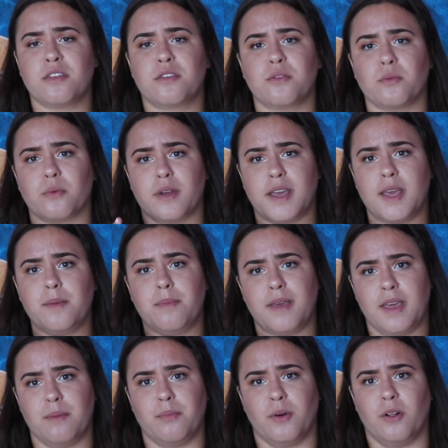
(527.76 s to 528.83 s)
3
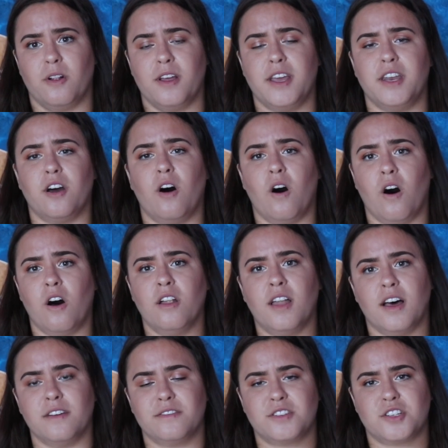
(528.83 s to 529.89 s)
people in
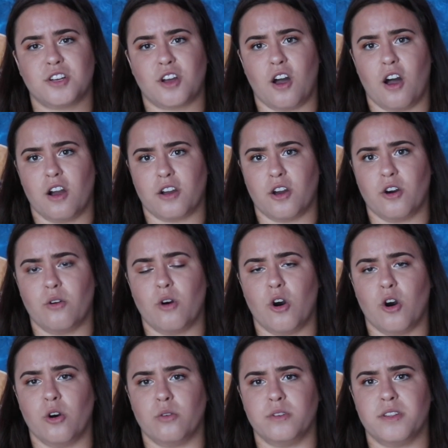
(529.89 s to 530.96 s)
all of Chicago
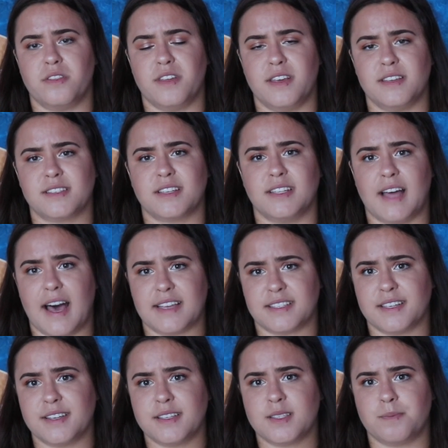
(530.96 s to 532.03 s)
owned these
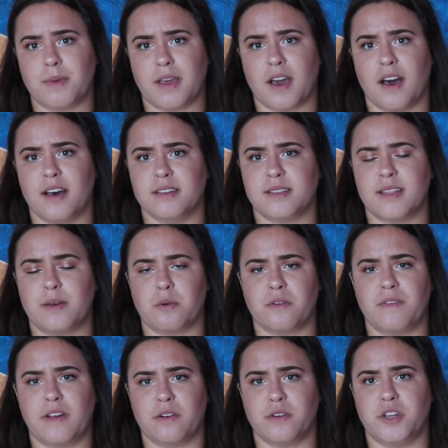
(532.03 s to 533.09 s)
glasses because they were
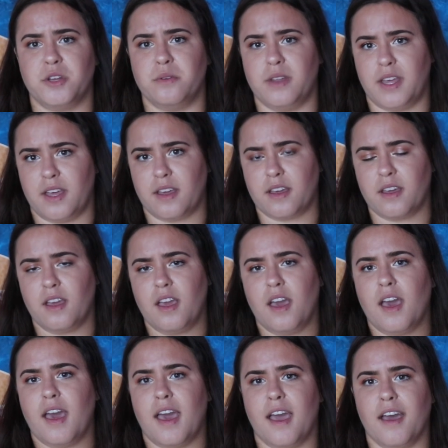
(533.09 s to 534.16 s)
very unique.
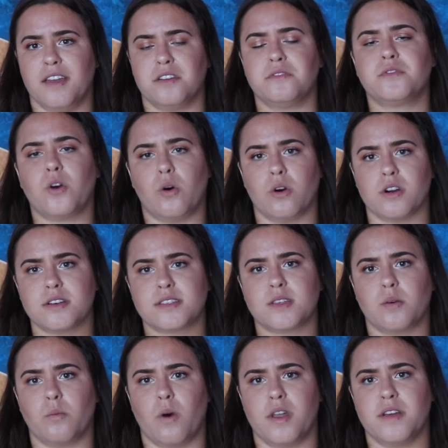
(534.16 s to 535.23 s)
And of course,
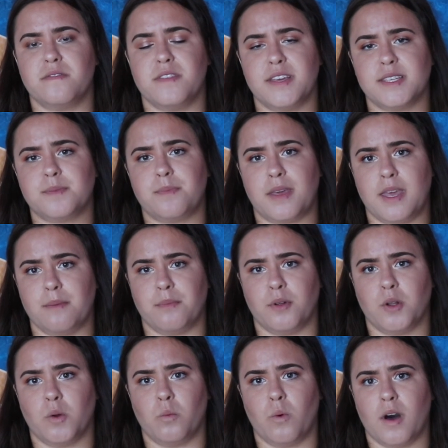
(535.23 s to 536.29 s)
one of these
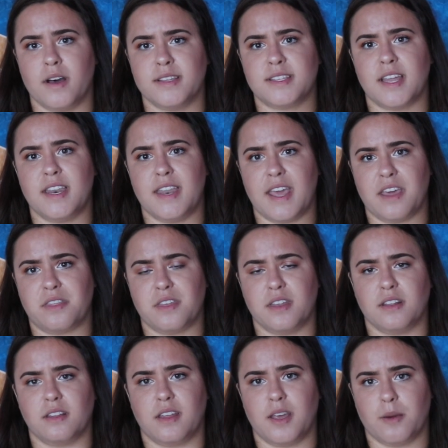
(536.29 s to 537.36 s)
people was
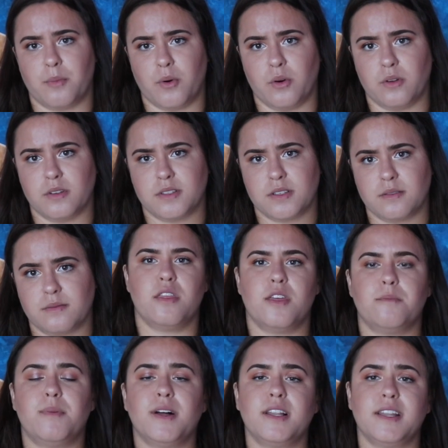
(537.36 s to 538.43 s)
Nathan Leopold.
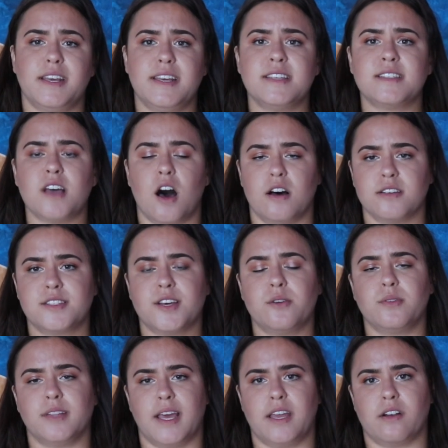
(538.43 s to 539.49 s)
The police
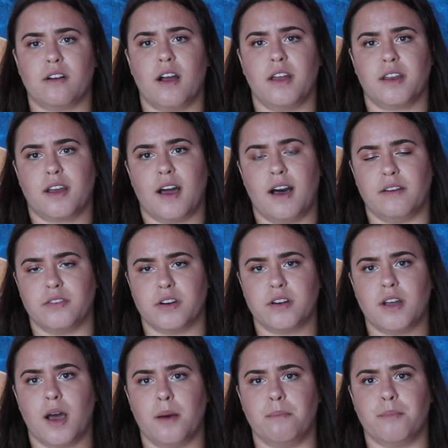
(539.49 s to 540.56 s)
also later
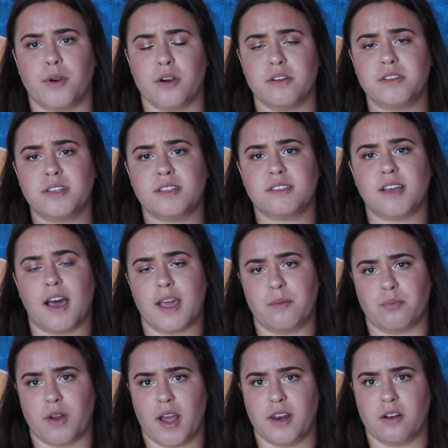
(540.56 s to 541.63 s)
uncovered a burnt
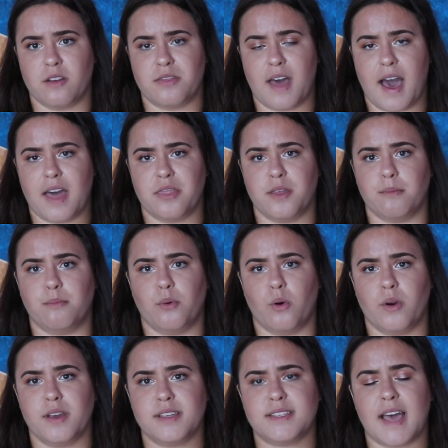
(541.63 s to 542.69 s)
typewriter that the
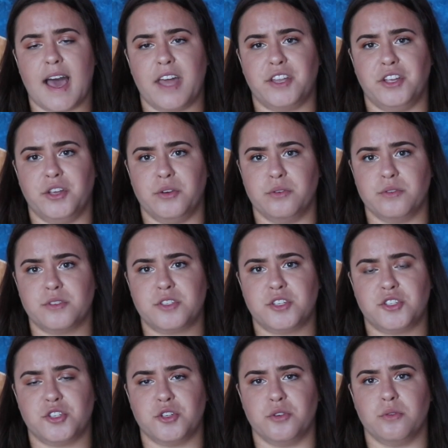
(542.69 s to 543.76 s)
boys had
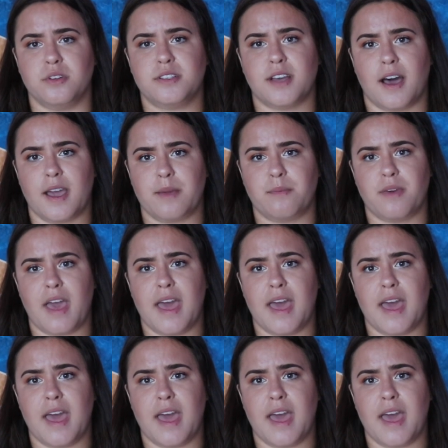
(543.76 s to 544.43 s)
used to type